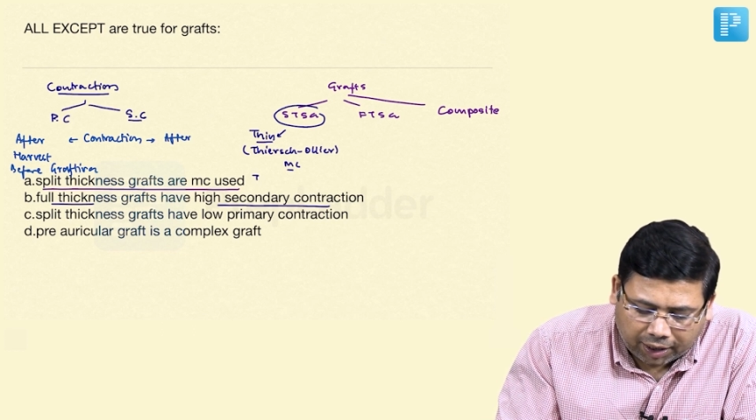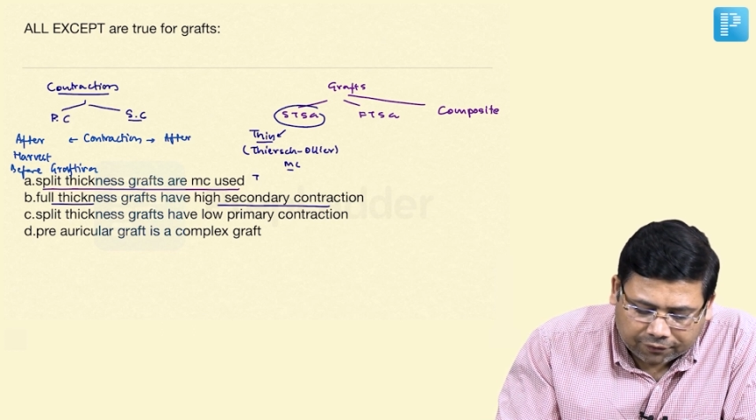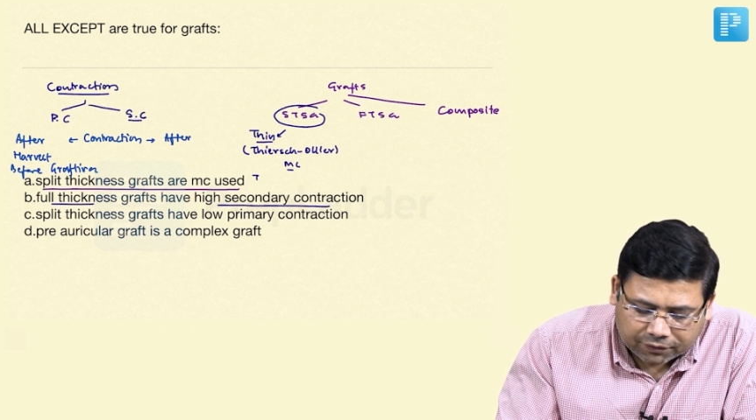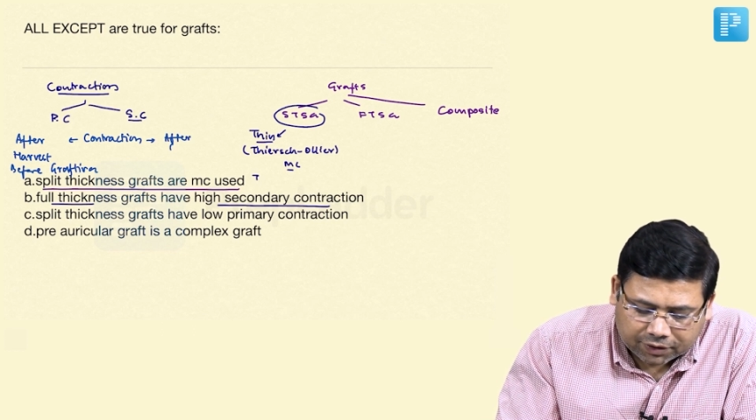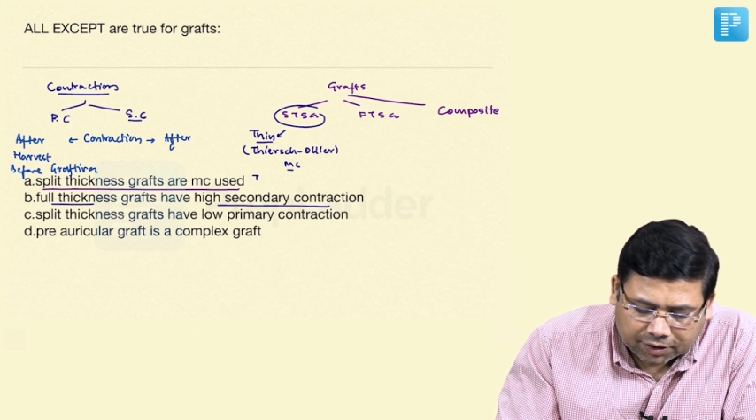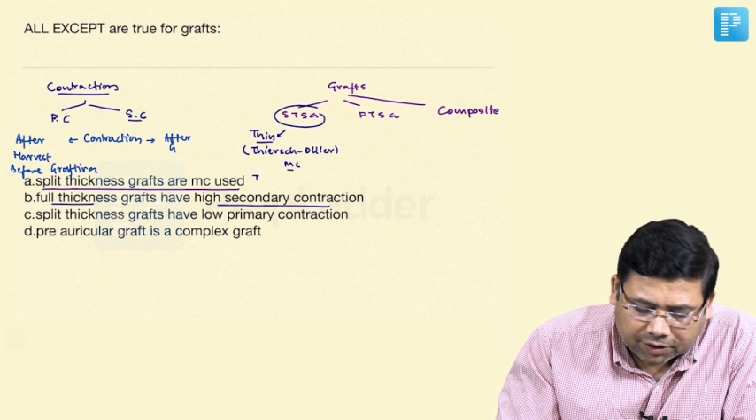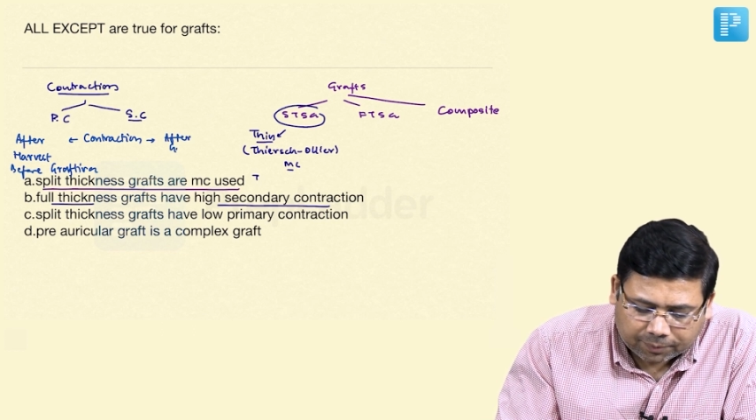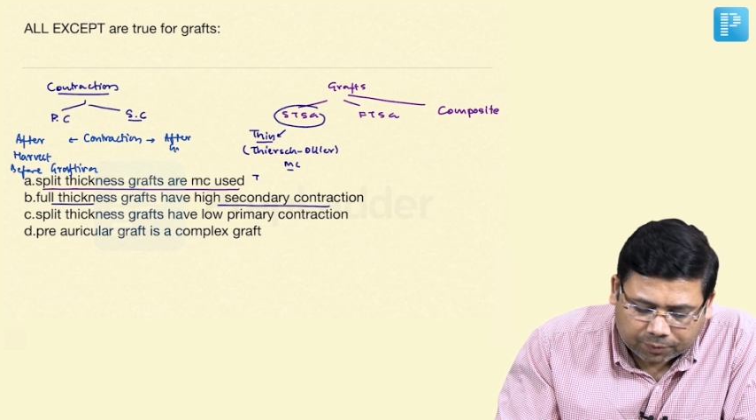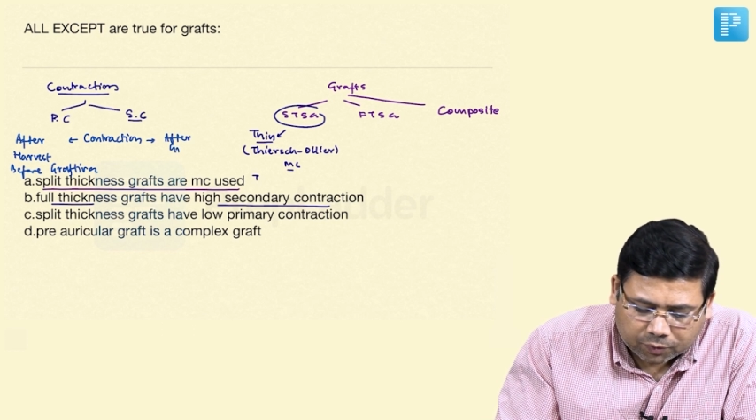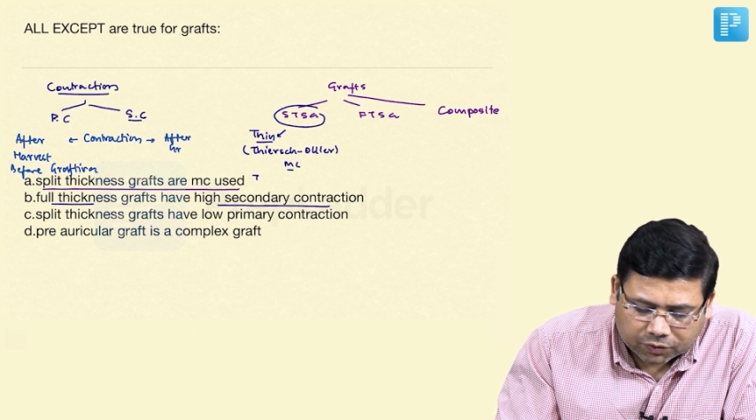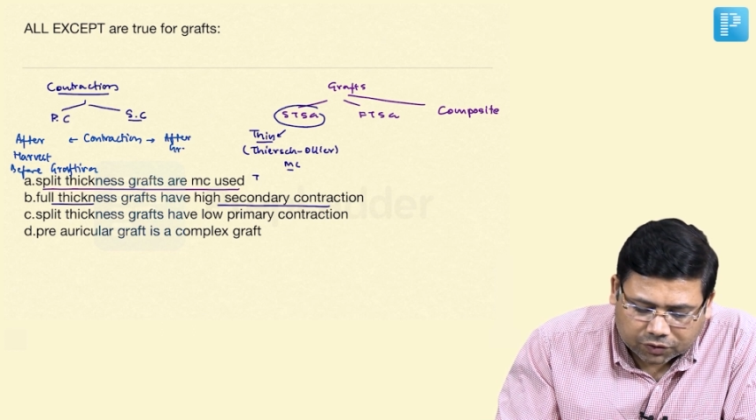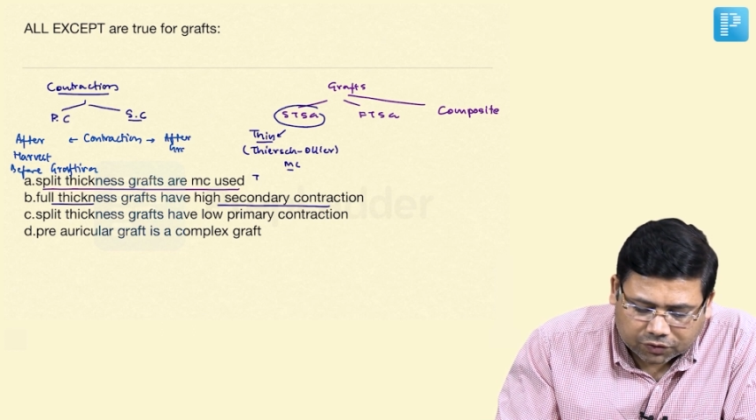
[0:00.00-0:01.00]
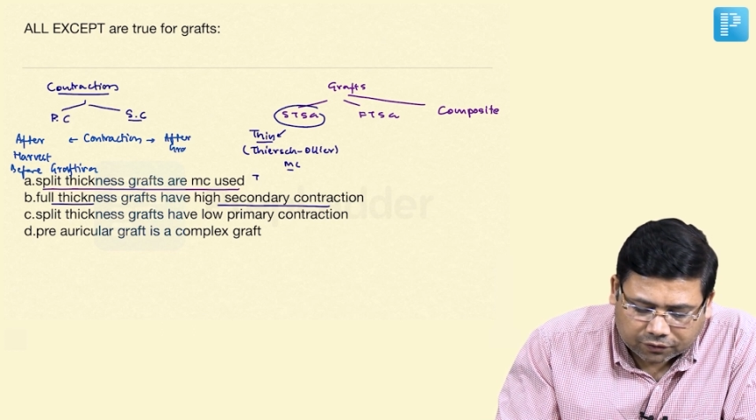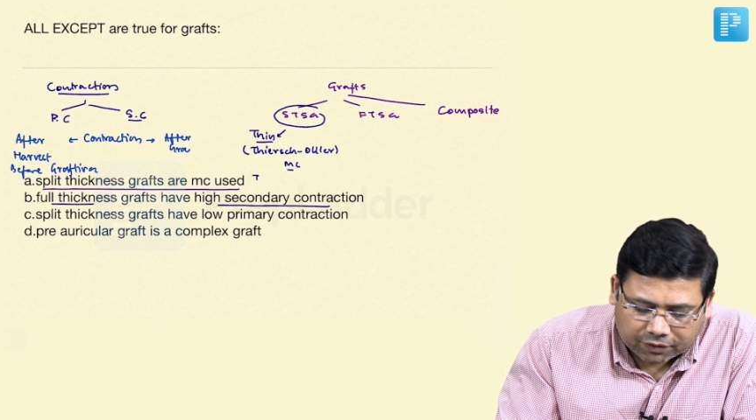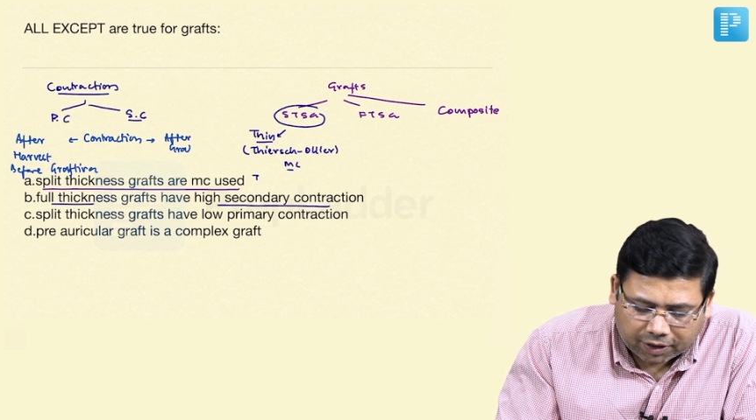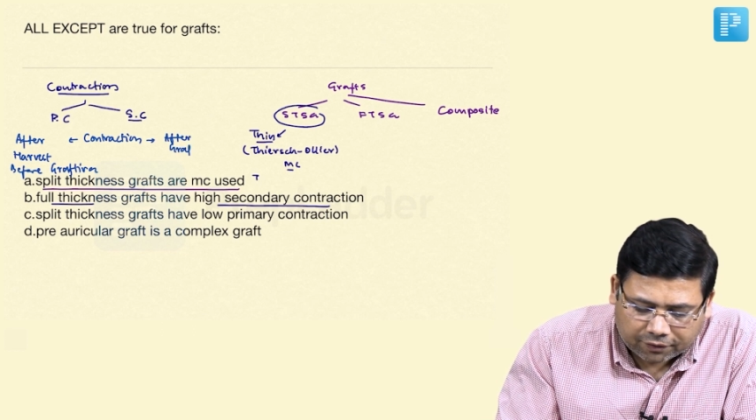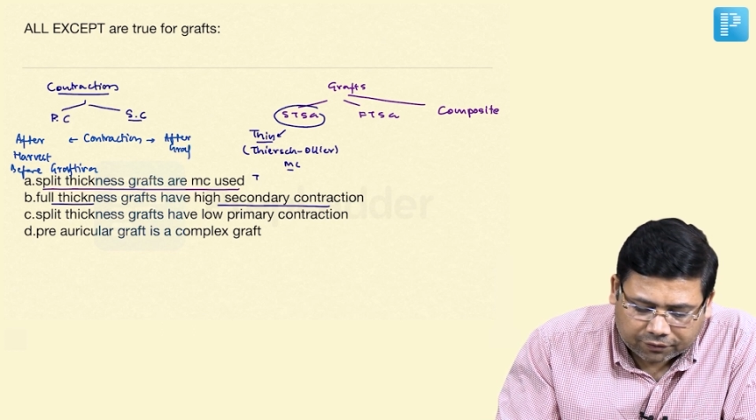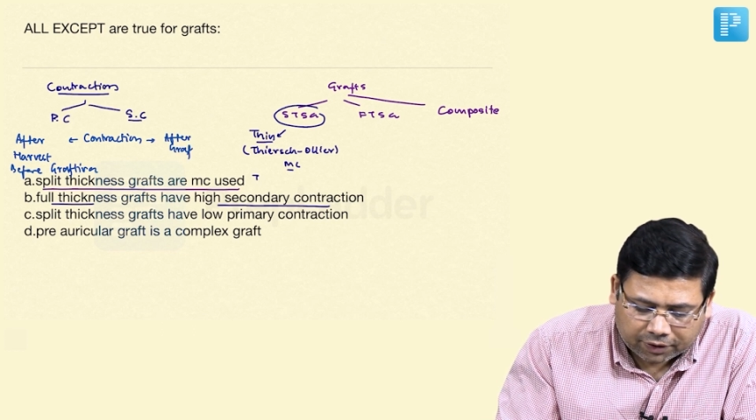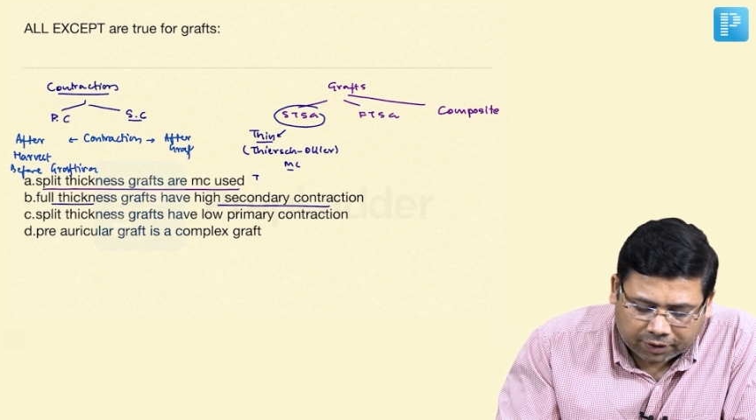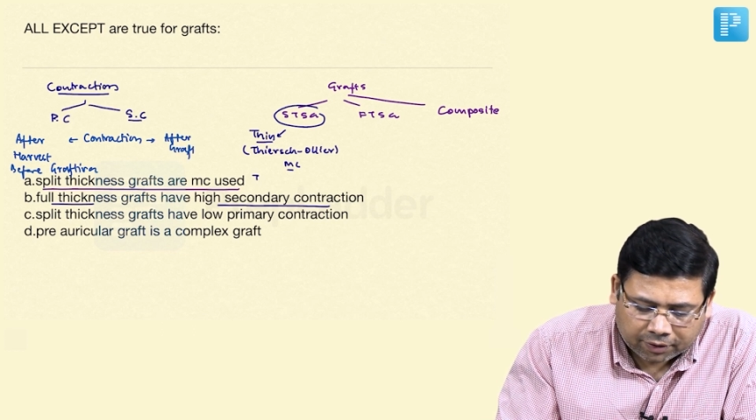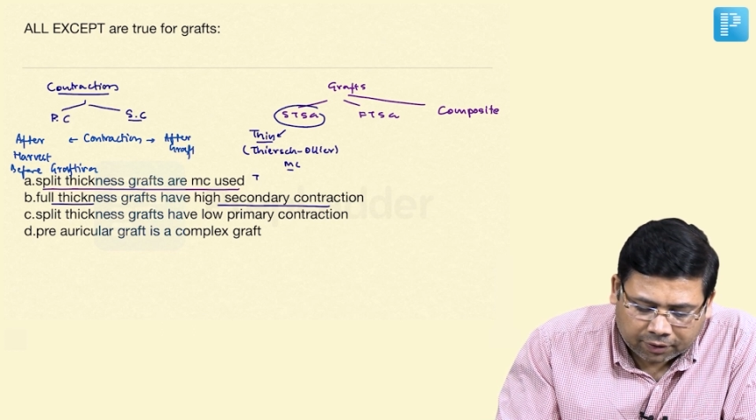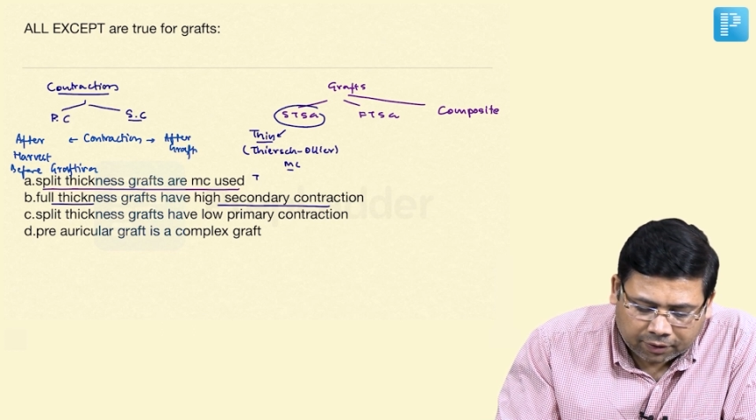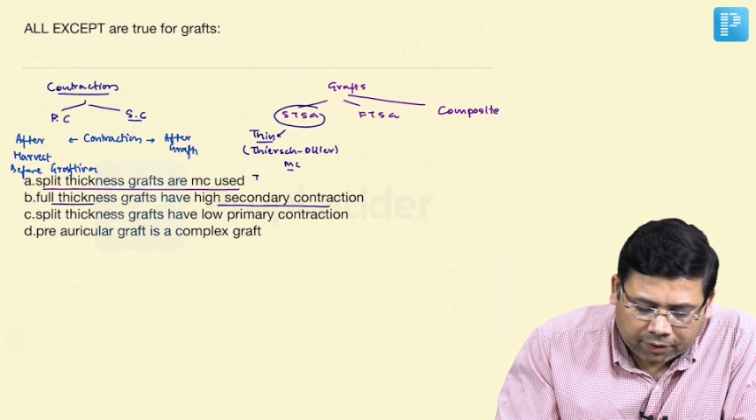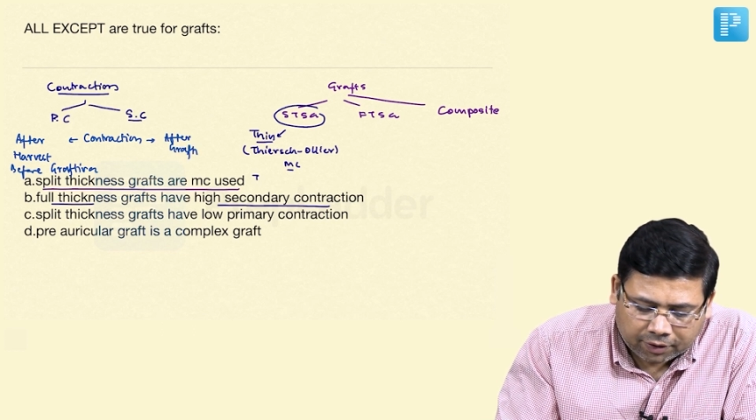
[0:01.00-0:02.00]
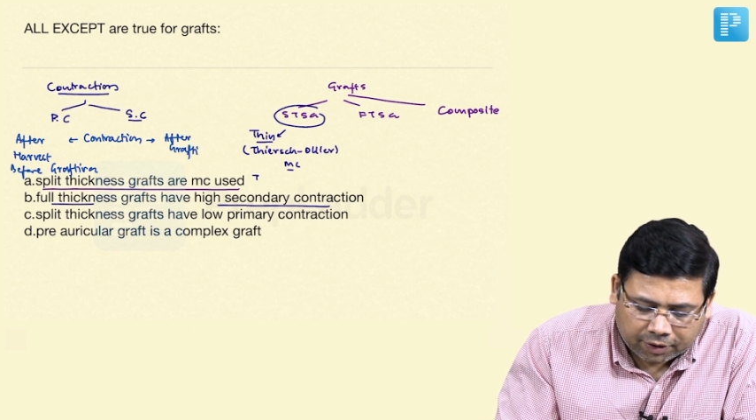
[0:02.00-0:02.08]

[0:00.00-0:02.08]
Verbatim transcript: after the process of grafting.